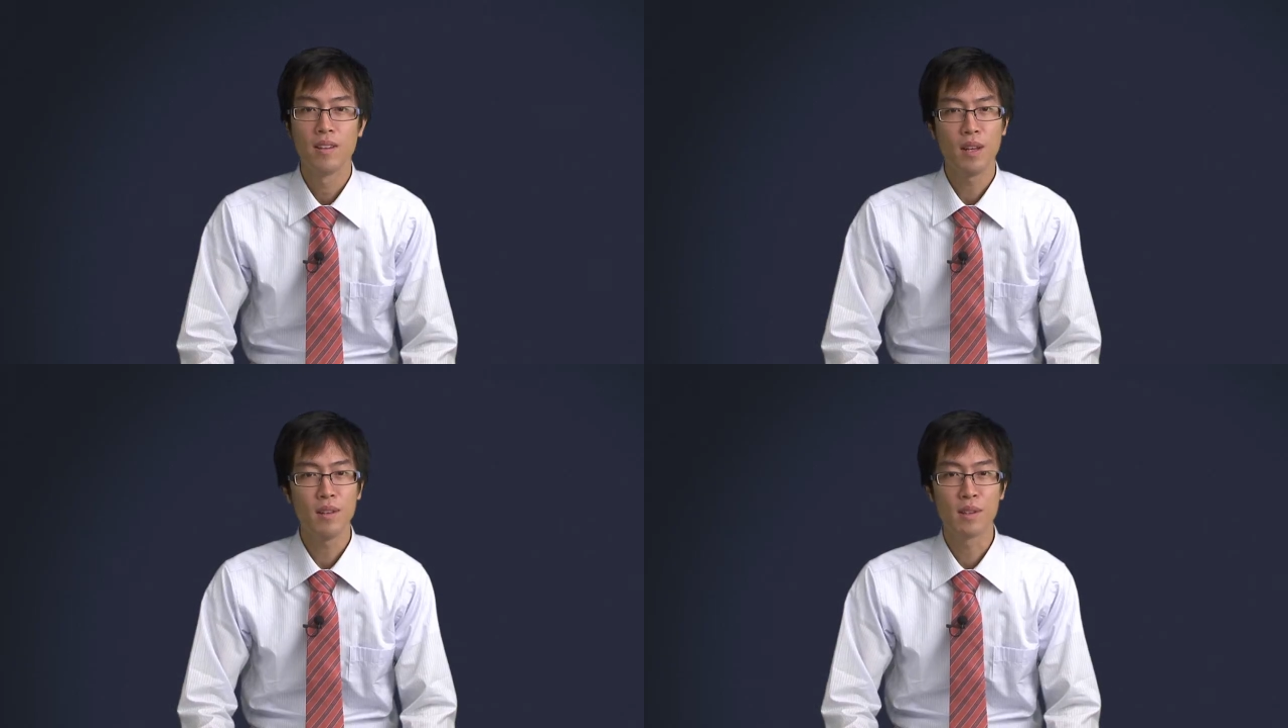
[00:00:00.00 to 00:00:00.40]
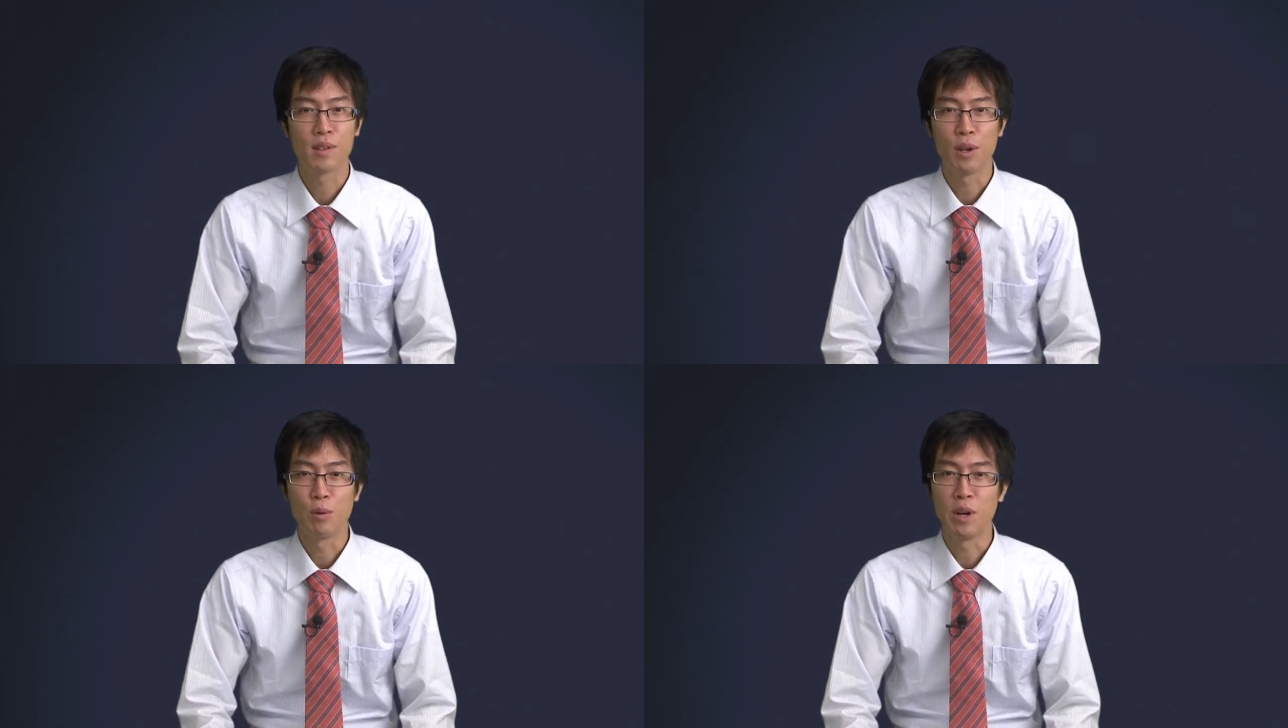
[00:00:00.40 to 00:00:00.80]
Now let's
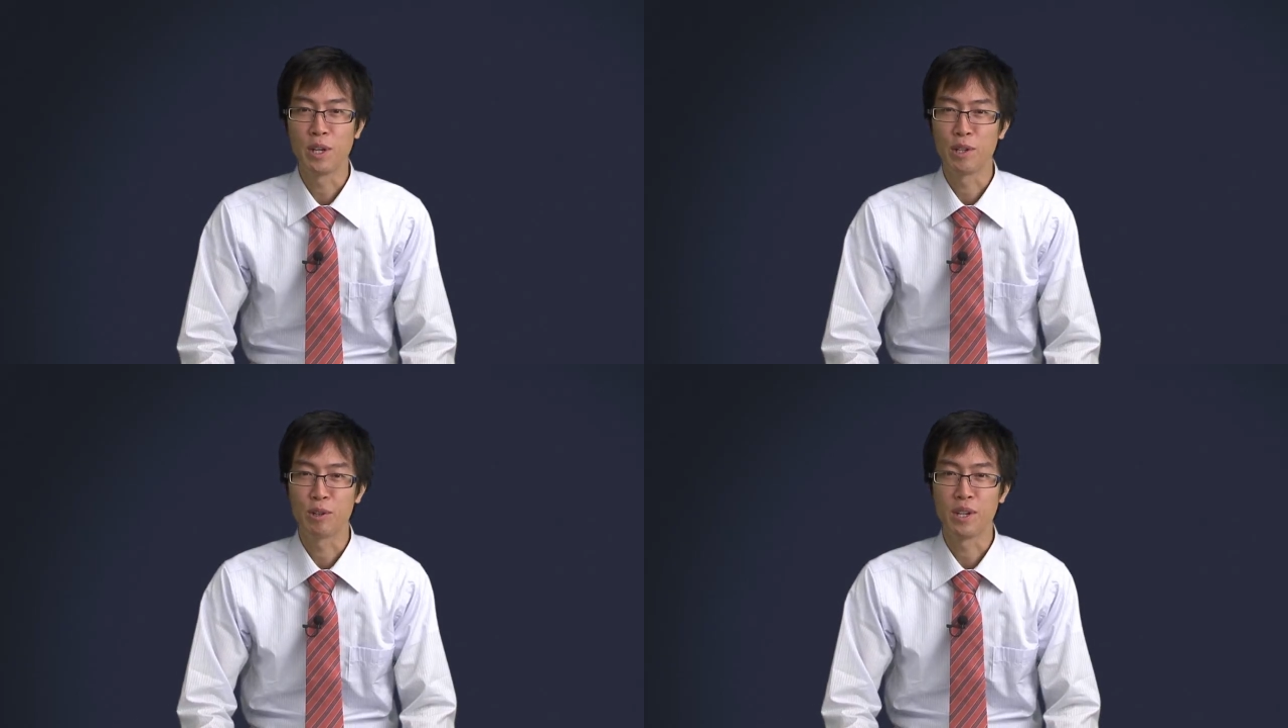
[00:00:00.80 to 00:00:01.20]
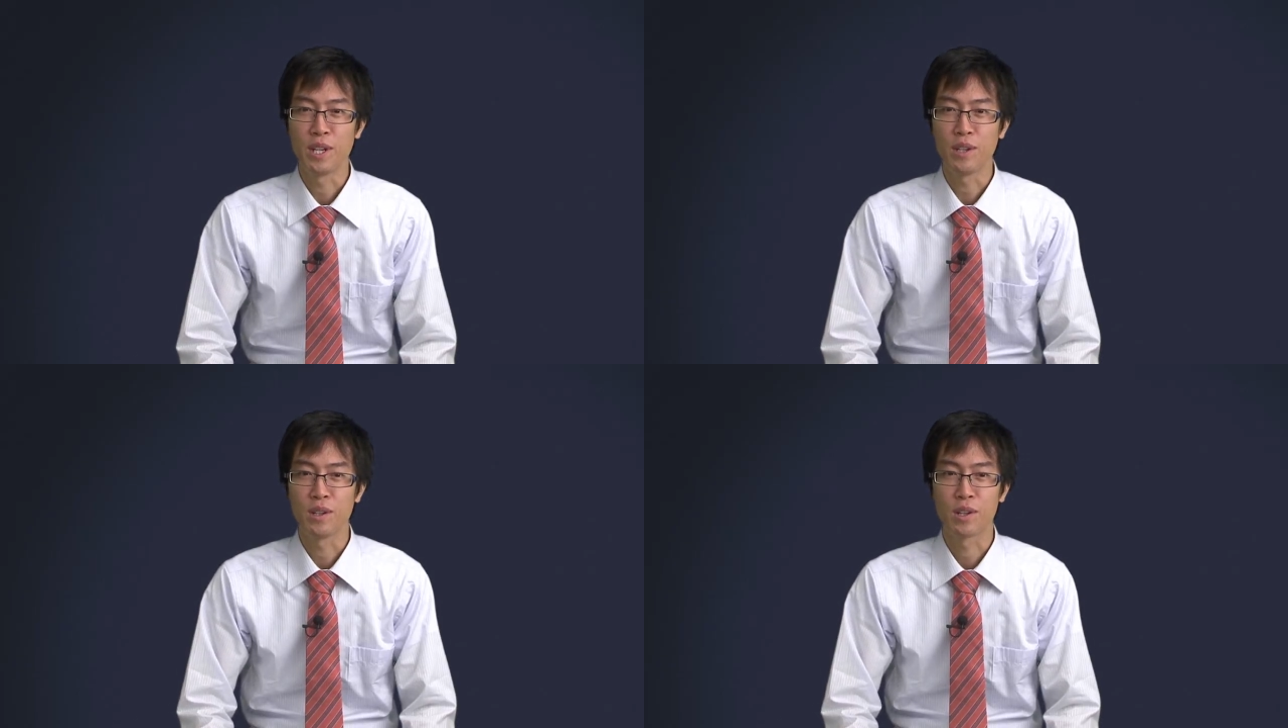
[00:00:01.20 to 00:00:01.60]
start wiring
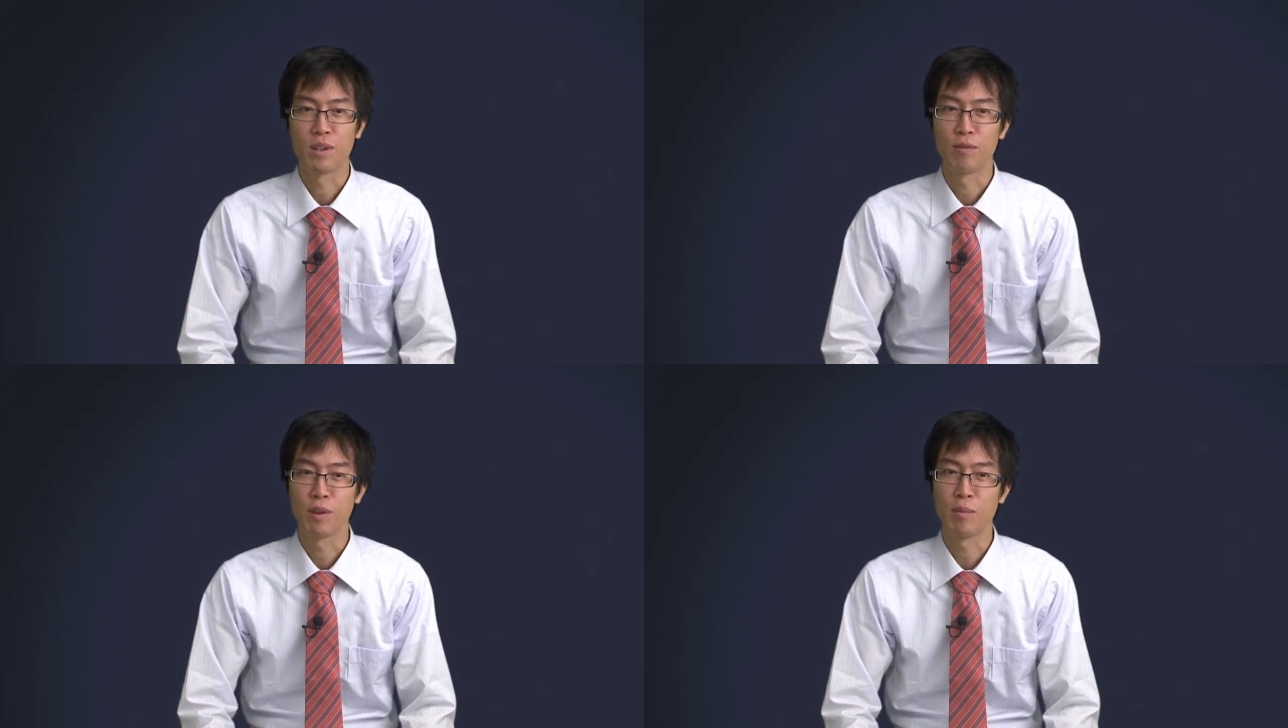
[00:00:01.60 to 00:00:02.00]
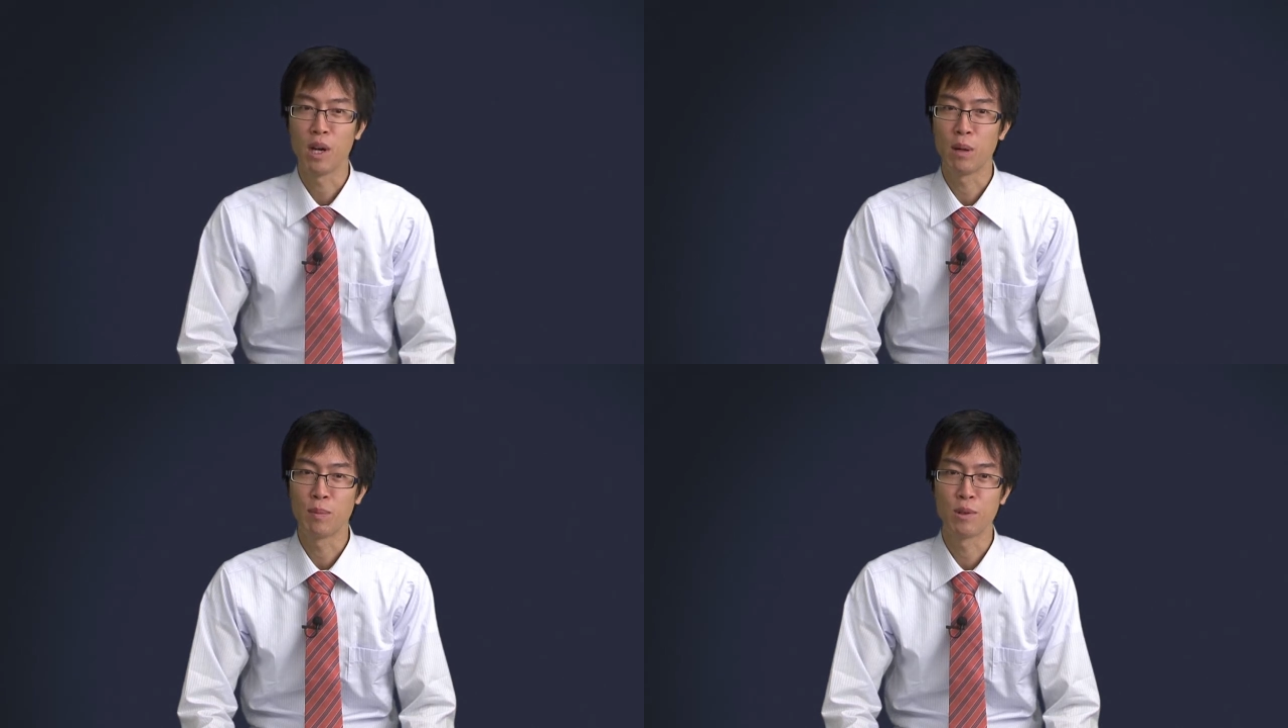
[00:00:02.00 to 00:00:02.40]
training to confirm
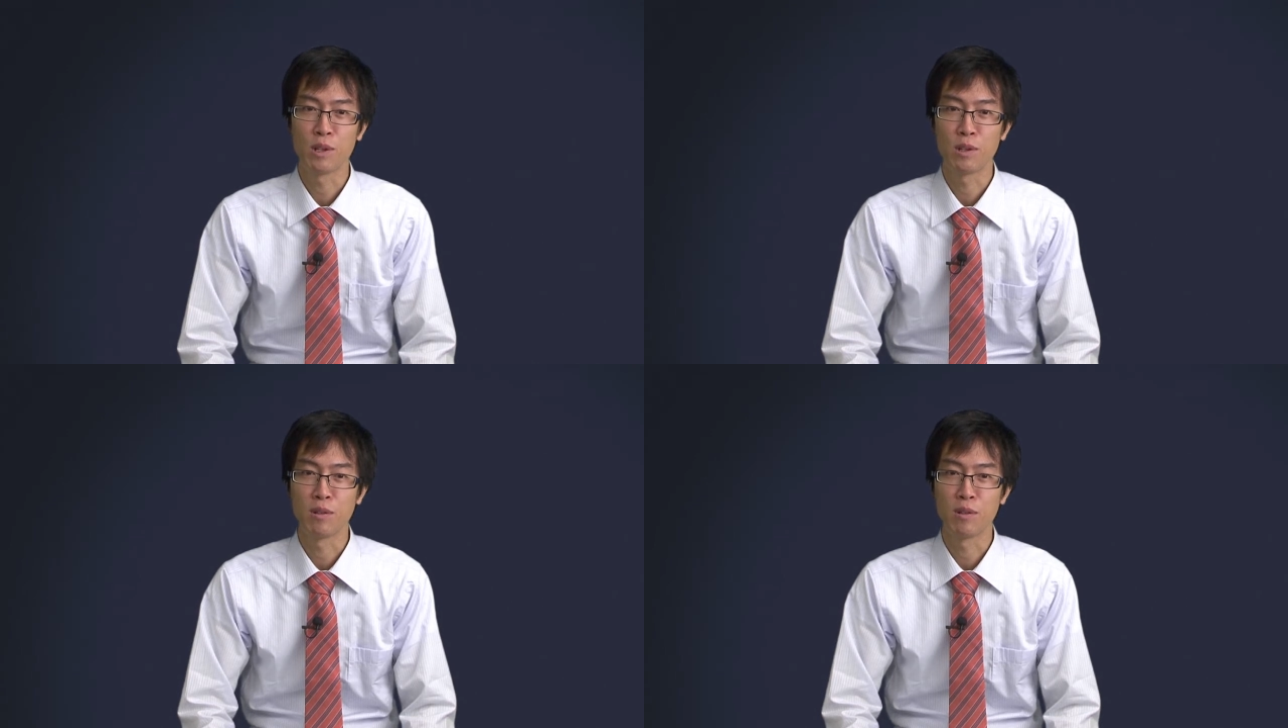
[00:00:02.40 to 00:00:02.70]
the operation